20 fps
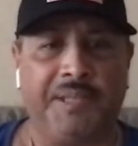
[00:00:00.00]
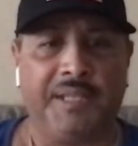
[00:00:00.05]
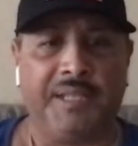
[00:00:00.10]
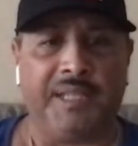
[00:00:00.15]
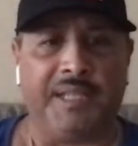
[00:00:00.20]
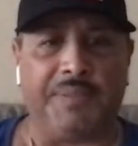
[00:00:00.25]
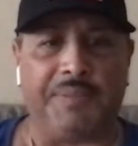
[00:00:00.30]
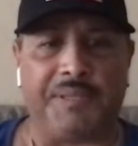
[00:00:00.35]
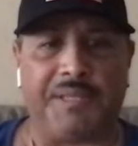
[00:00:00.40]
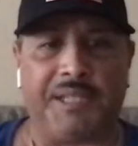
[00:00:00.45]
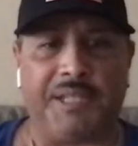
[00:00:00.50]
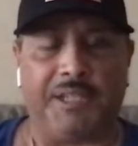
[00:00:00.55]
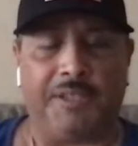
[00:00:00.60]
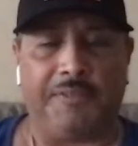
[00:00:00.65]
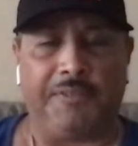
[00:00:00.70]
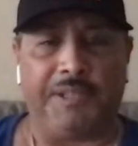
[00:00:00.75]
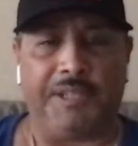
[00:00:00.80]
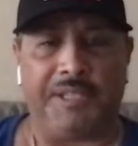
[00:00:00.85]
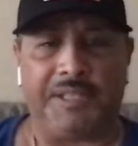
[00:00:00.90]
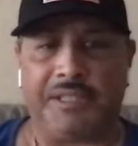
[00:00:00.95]

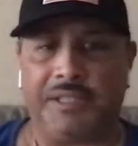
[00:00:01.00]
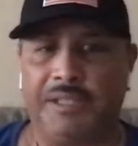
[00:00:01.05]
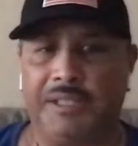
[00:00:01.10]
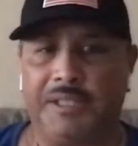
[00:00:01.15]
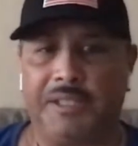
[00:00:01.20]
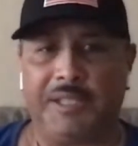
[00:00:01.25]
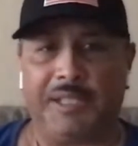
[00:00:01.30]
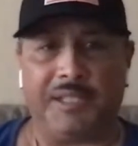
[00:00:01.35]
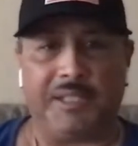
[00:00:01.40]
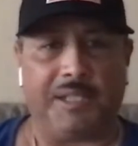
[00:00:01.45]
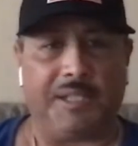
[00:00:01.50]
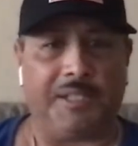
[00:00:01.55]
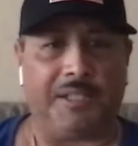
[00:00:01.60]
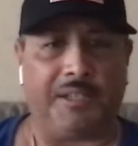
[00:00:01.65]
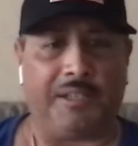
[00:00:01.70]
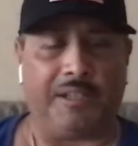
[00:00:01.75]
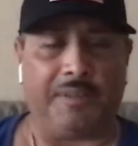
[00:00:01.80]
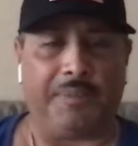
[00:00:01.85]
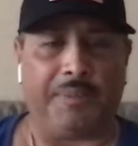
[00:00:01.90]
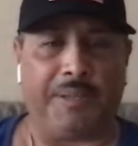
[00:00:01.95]
himself, and he's going to
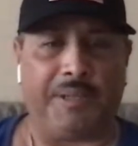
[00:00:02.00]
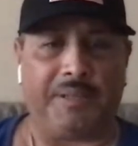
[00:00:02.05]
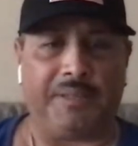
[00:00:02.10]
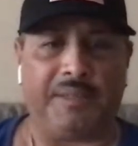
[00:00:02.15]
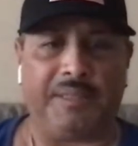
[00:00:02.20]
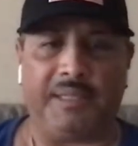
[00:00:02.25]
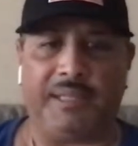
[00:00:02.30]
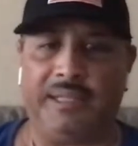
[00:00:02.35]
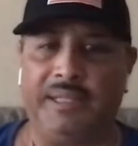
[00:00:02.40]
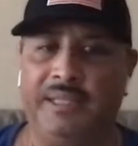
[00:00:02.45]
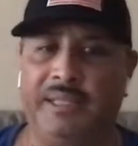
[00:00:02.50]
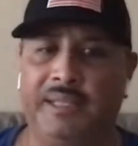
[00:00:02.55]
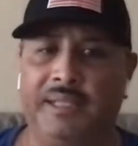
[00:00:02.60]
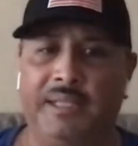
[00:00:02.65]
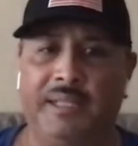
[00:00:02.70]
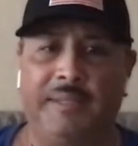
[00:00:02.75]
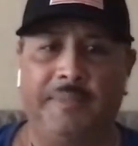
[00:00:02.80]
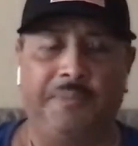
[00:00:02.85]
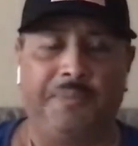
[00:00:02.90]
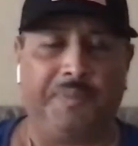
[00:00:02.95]
talk about the
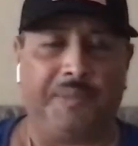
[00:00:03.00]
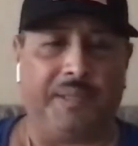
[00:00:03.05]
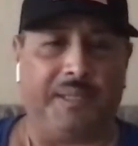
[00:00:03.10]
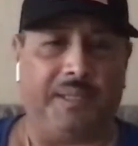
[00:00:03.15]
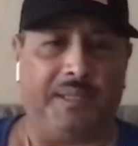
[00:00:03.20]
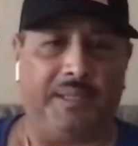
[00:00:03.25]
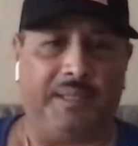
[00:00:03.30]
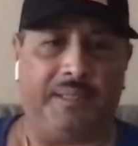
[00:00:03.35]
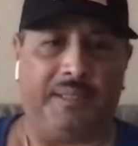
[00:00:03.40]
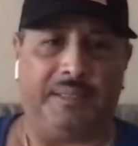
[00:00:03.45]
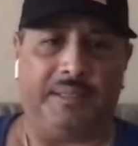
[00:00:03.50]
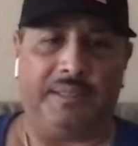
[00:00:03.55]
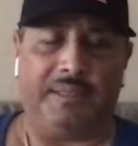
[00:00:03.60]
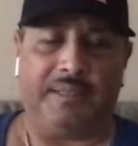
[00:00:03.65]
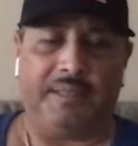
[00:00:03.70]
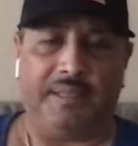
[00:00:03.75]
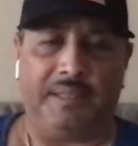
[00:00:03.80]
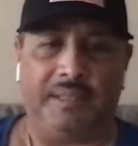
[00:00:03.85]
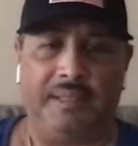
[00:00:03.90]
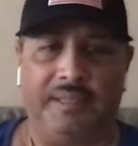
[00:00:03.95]

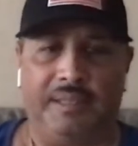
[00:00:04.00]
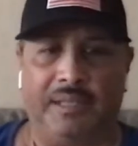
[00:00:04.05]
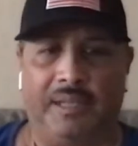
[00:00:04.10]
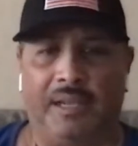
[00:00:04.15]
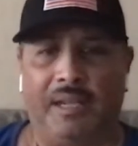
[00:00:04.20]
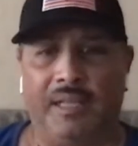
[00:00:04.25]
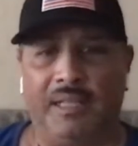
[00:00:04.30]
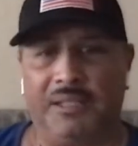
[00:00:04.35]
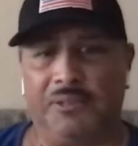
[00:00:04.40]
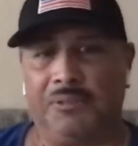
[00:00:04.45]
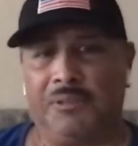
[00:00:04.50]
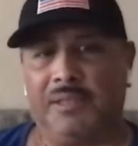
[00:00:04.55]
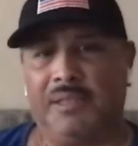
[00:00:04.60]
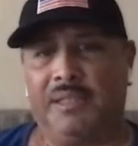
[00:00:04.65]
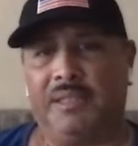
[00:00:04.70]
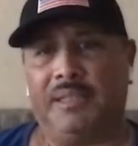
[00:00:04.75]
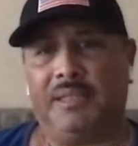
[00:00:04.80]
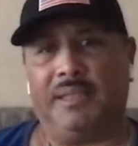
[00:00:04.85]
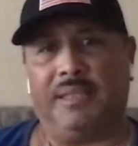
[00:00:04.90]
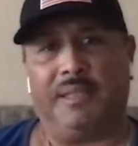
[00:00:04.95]

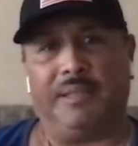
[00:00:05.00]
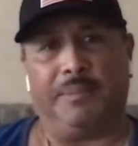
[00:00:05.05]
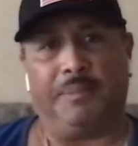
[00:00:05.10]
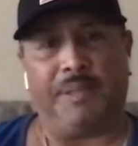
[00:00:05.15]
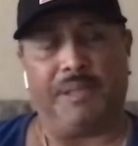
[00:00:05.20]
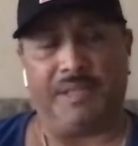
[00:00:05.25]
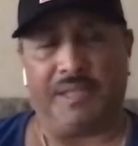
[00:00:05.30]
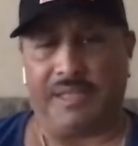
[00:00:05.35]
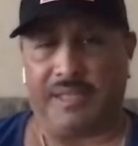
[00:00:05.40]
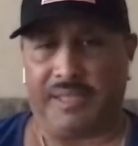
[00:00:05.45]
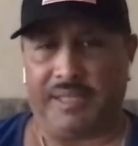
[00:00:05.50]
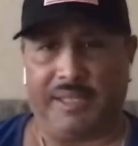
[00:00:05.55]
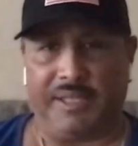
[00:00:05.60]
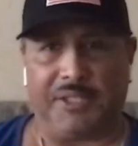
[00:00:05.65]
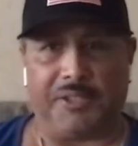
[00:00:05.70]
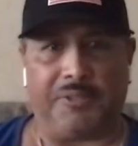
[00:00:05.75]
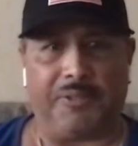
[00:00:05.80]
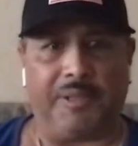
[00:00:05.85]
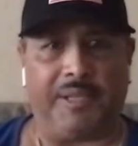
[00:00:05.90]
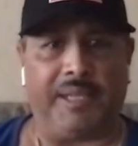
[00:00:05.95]
Hollywood and the business
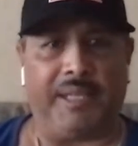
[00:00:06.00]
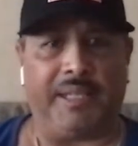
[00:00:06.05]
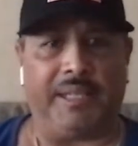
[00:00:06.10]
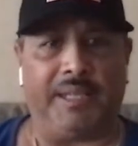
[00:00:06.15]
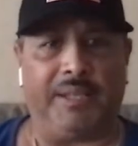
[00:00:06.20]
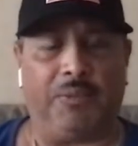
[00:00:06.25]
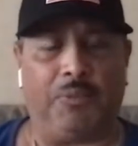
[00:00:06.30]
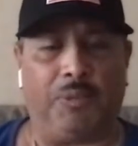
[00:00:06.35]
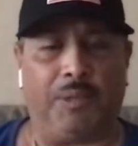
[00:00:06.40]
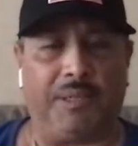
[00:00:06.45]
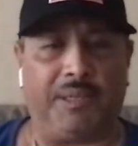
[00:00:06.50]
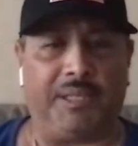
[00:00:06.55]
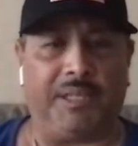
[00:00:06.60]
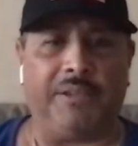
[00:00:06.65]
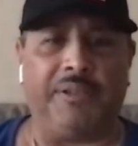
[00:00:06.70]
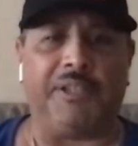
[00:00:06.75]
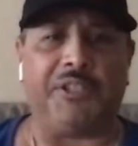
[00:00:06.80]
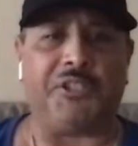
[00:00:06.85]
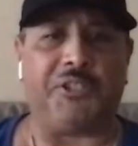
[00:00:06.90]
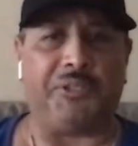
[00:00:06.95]
industry and what
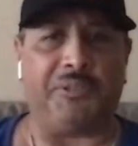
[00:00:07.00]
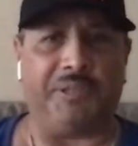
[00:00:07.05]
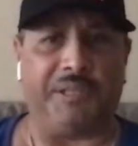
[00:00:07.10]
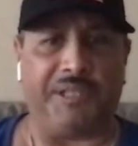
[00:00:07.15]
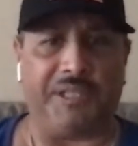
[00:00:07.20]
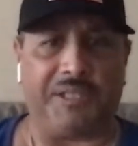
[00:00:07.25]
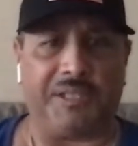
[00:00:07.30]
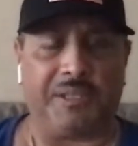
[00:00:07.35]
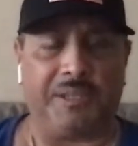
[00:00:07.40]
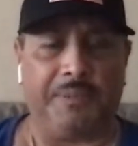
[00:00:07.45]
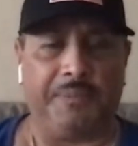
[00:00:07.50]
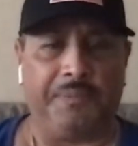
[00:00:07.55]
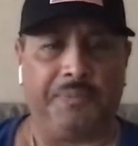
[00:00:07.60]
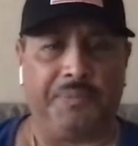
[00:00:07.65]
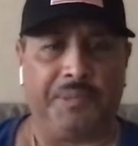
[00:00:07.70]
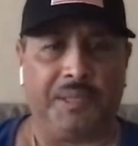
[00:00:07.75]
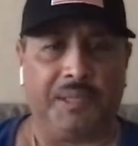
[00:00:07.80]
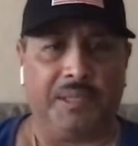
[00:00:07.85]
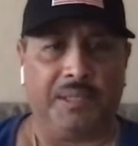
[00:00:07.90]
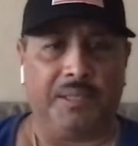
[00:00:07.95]
their issue is
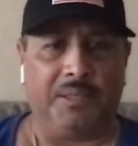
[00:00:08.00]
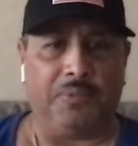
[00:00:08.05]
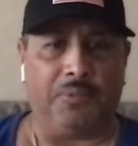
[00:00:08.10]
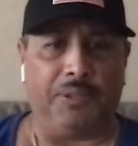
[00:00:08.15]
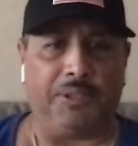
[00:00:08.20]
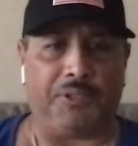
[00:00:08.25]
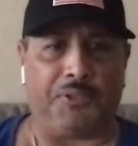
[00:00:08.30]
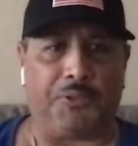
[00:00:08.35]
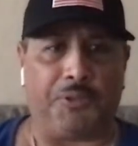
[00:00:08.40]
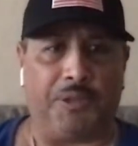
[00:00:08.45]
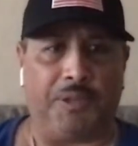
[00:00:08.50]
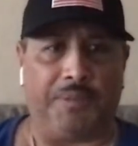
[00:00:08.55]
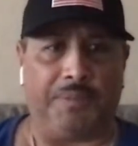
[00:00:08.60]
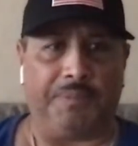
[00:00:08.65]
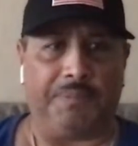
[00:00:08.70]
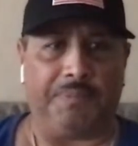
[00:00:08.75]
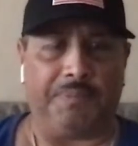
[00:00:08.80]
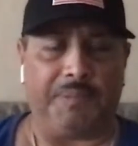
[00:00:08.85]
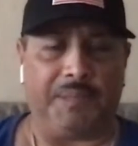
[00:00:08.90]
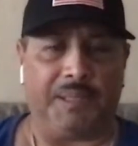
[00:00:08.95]
with Trump,
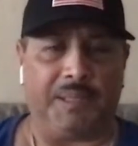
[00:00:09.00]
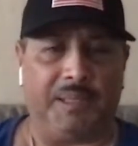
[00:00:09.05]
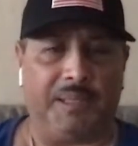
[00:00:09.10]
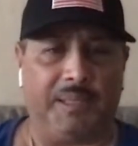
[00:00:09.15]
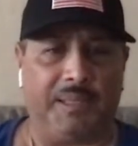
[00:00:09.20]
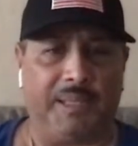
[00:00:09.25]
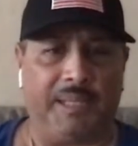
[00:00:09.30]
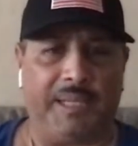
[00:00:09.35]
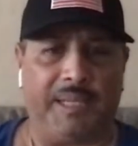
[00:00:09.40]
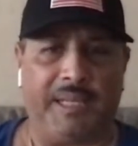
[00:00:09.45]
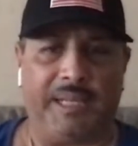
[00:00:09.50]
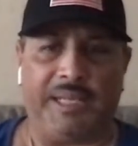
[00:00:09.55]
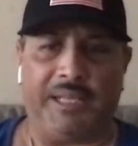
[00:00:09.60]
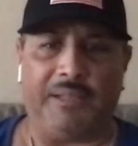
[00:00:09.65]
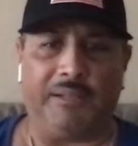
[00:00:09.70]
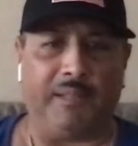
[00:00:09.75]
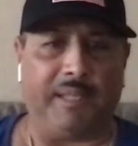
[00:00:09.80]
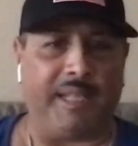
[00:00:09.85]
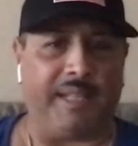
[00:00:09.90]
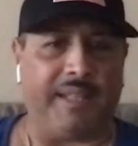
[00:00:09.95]
and
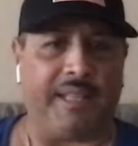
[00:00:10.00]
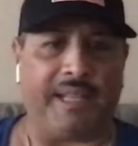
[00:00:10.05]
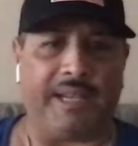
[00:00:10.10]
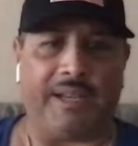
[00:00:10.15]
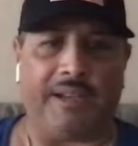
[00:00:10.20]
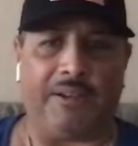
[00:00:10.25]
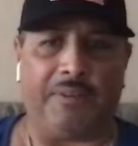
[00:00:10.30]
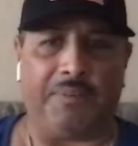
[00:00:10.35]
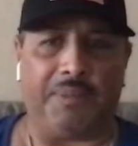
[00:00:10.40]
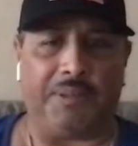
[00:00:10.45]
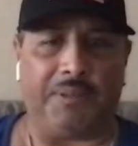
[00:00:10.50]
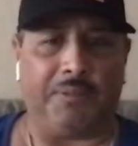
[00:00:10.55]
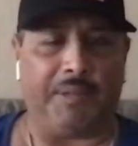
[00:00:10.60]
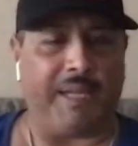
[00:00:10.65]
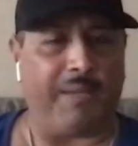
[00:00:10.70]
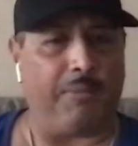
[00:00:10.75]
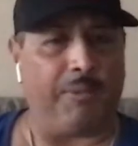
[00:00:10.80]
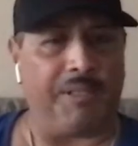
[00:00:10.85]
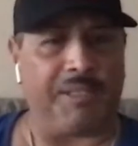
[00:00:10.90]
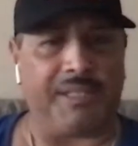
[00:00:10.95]
he'll lay that out. But
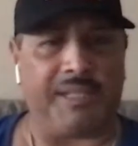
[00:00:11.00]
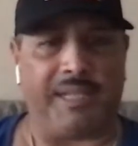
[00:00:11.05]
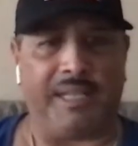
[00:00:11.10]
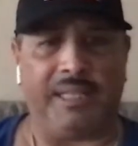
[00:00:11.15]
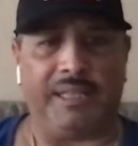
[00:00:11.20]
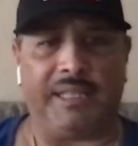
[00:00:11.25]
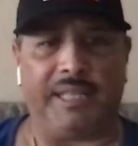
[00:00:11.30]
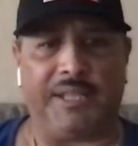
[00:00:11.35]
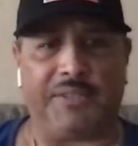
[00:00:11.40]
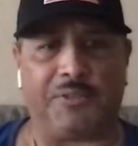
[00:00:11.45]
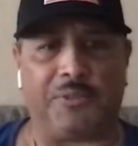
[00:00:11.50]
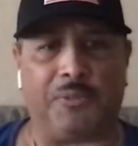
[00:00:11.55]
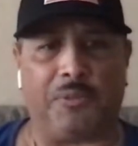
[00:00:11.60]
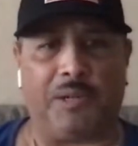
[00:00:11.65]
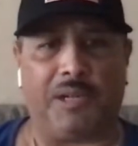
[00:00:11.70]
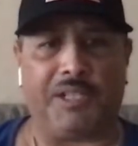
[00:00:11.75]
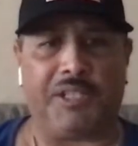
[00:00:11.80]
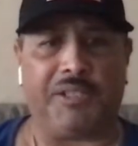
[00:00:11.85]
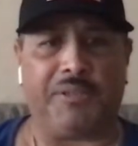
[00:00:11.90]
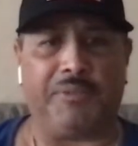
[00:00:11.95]
hey, once again, thanks for
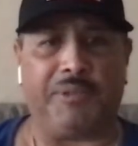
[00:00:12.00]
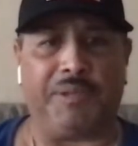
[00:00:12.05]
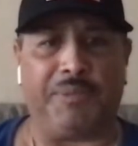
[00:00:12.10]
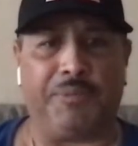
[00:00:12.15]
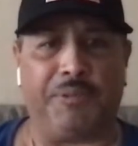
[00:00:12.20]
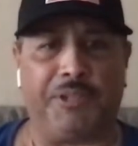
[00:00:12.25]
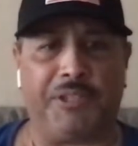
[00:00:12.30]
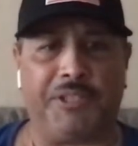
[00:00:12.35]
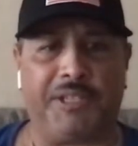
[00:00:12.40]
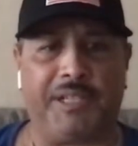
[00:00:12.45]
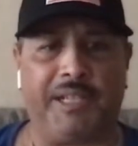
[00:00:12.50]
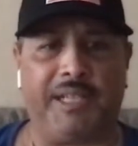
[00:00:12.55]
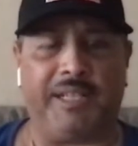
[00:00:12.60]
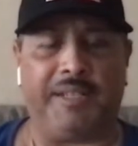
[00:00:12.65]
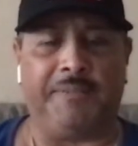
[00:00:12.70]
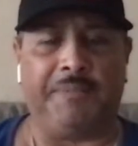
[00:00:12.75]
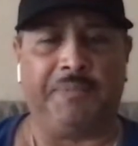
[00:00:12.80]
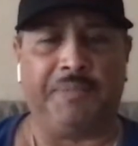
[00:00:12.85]
watching. We appreciate it.